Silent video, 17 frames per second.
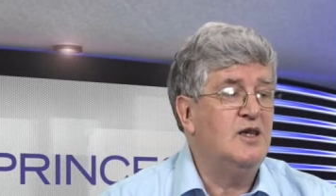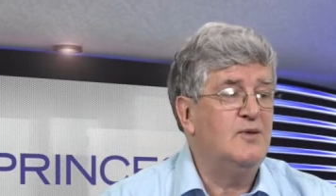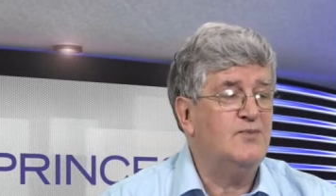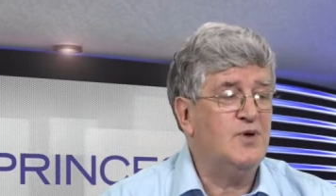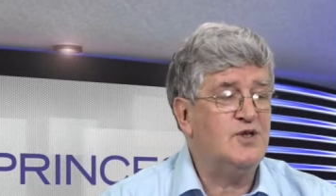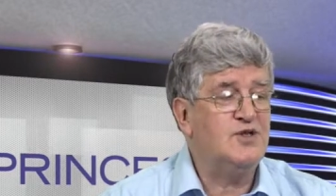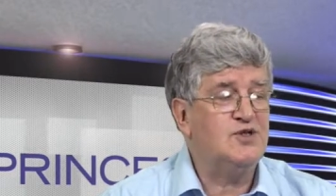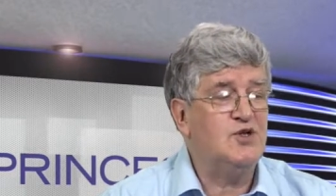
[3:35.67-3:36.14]

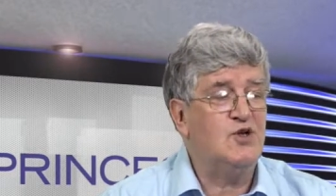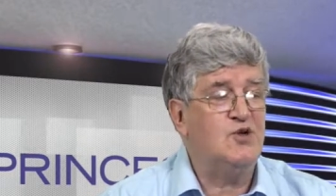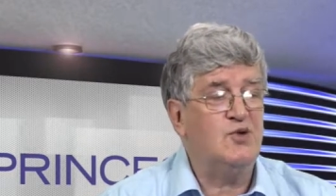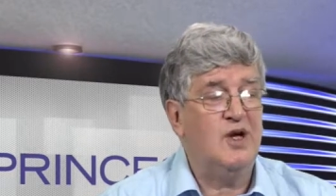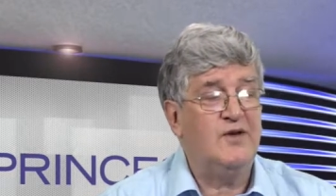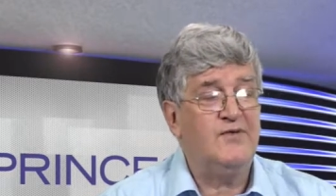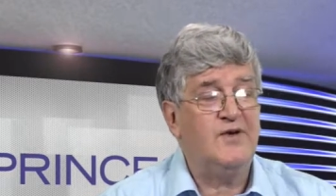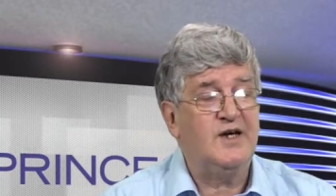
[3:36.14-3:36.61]
Prince2
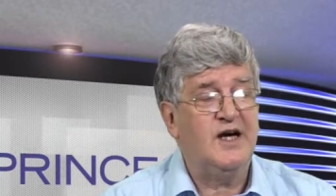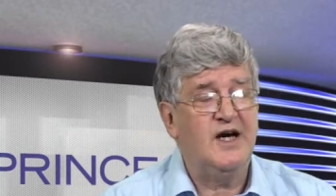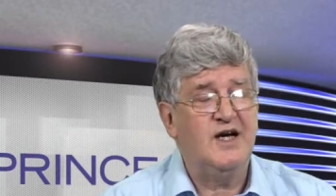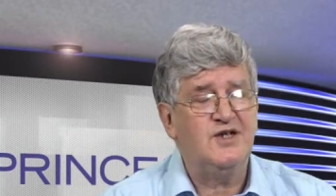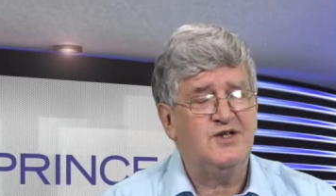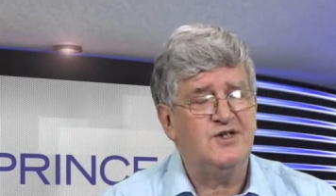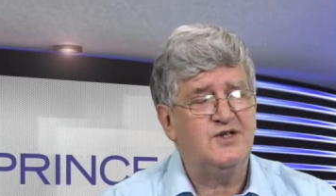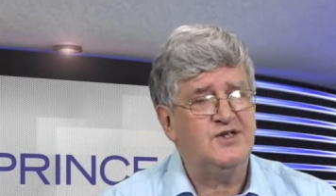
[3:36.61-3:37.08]

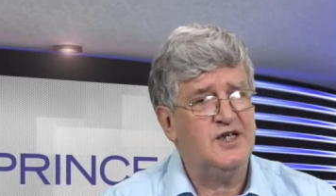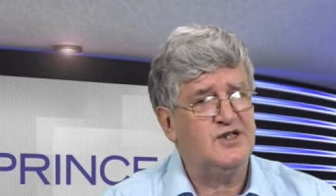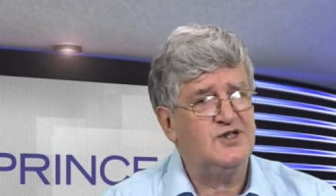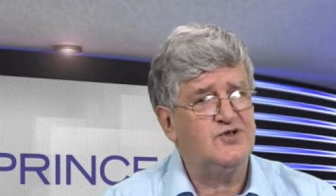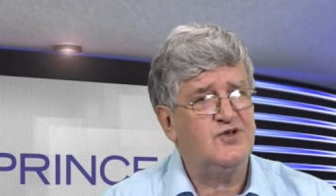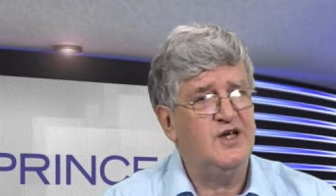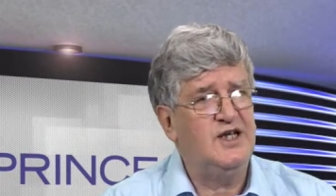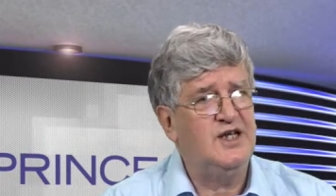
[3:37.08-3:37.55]
qualifications,
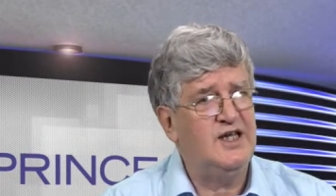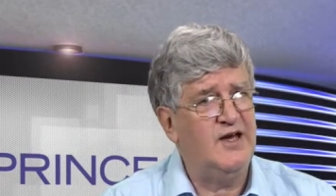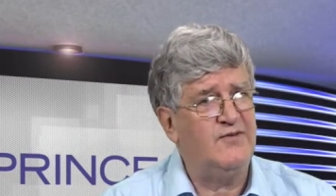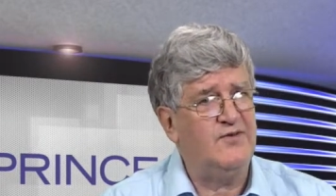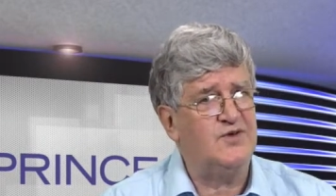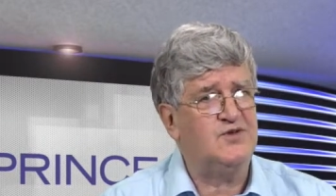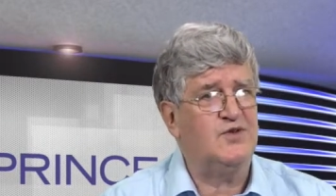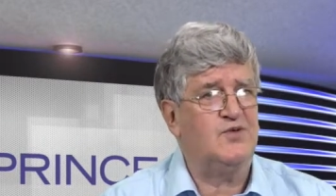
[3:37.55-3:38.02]
there's 3
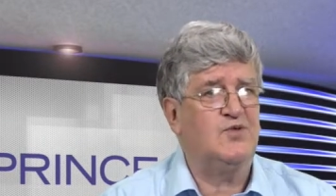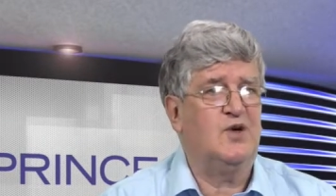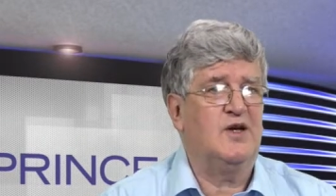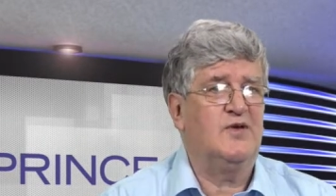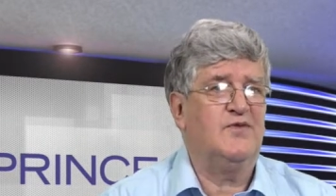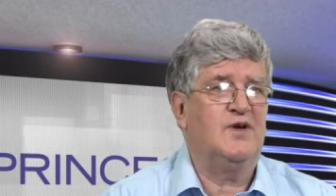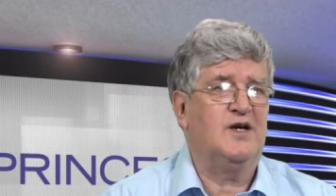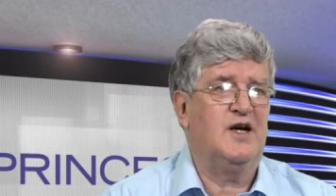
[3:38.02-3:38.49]
levels of
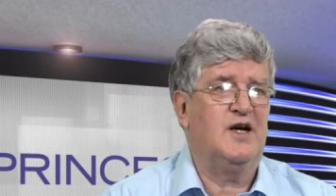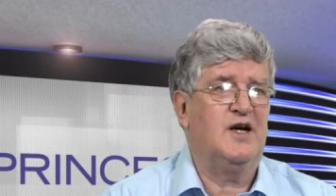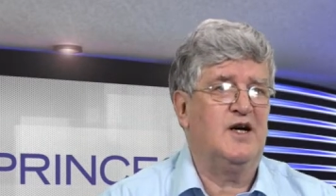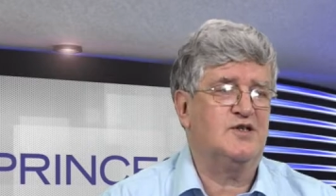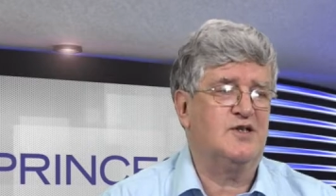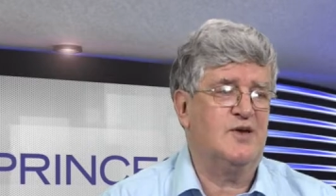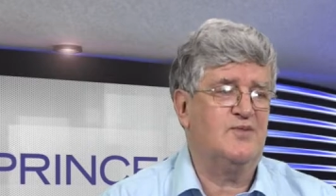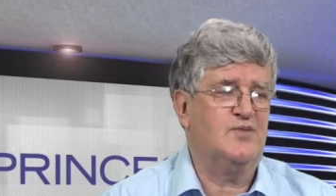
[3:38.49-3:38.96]

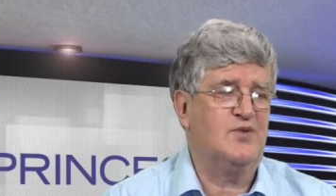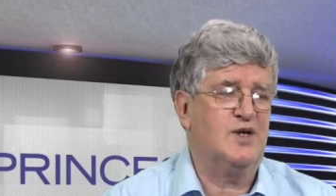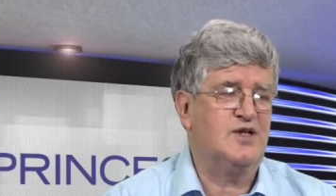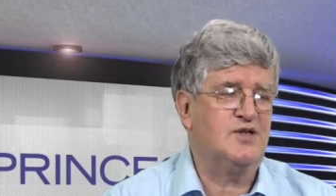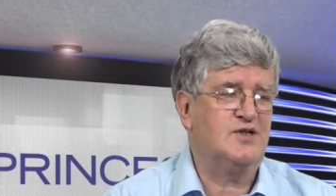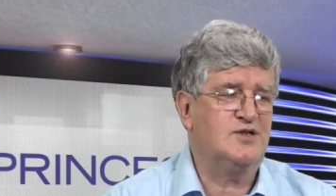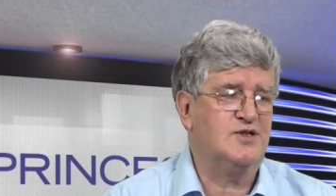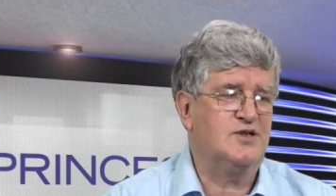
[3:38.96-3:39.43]
qualification in
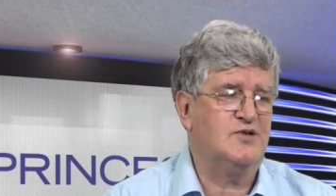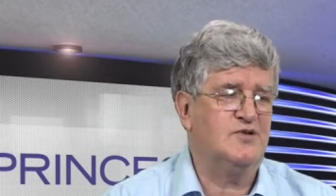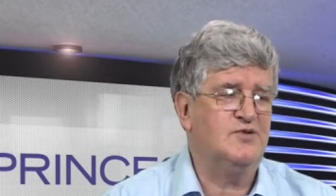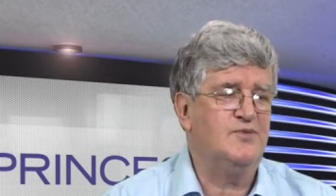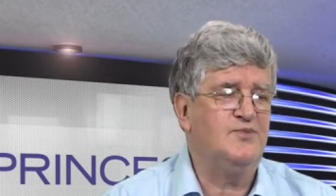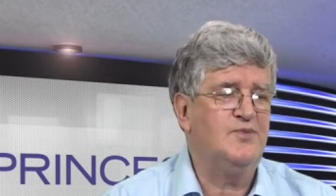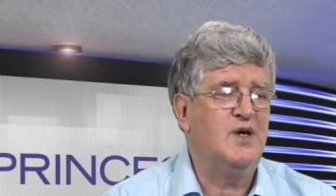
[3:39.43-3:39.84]
Prince2.